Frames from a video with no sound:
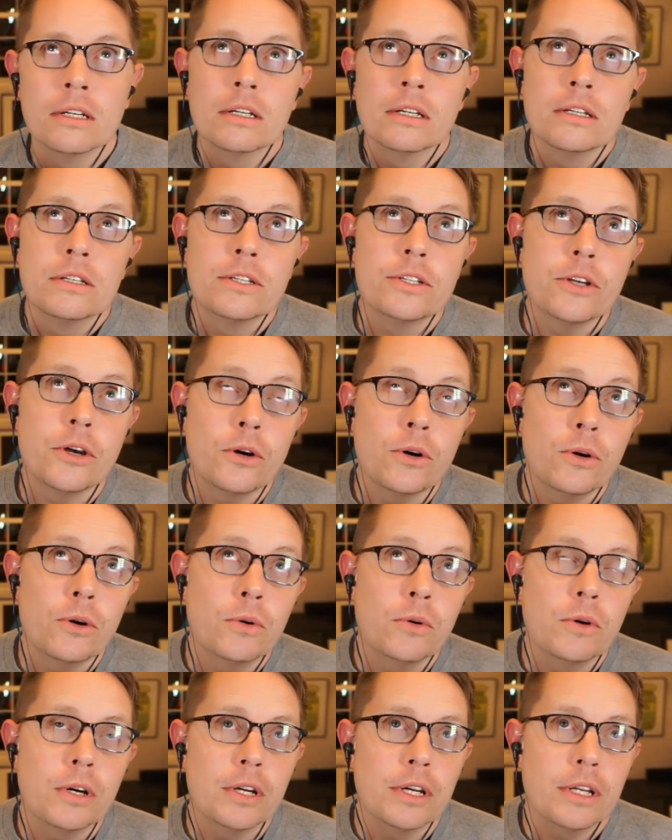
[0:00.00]

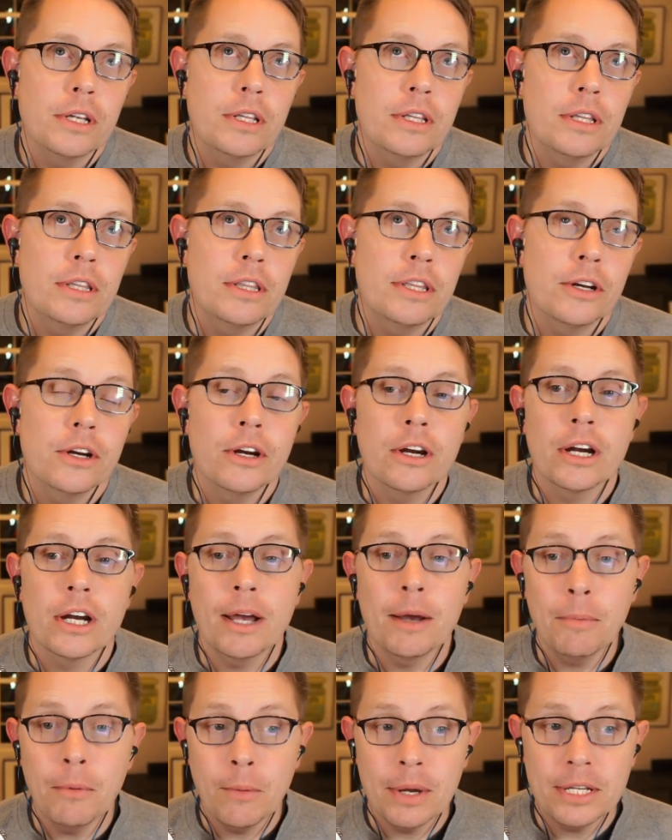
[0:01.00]
So there are a
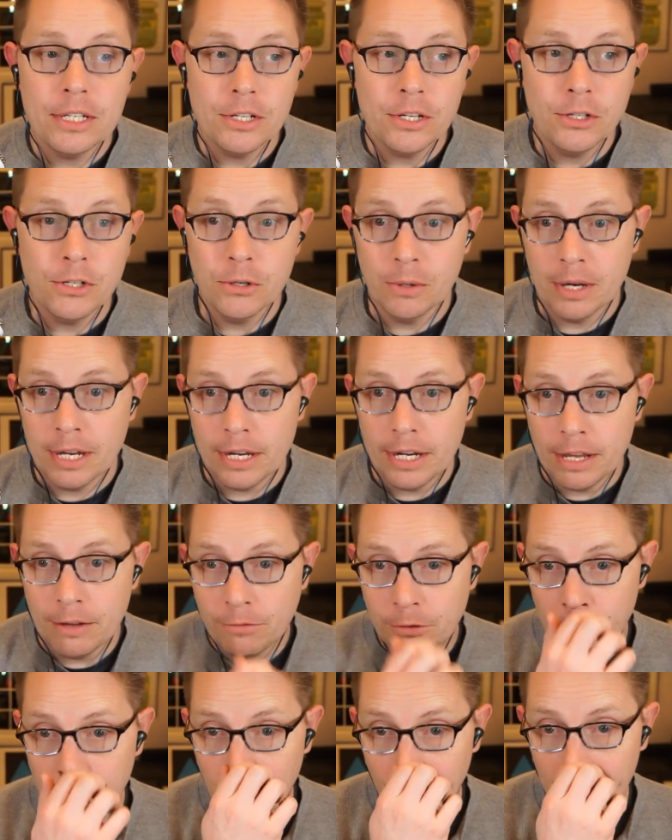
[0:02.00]
couple ways to do it. If
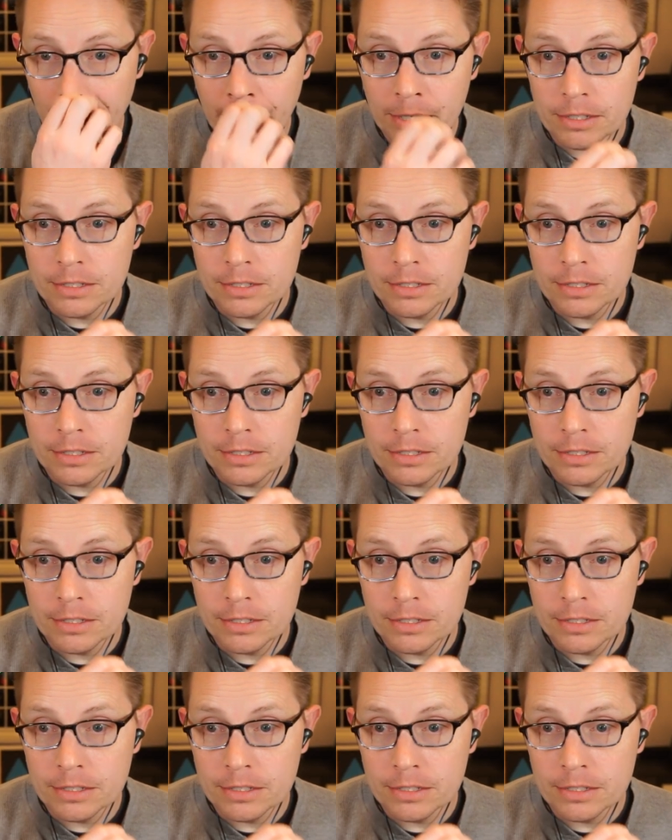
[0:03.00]
you're going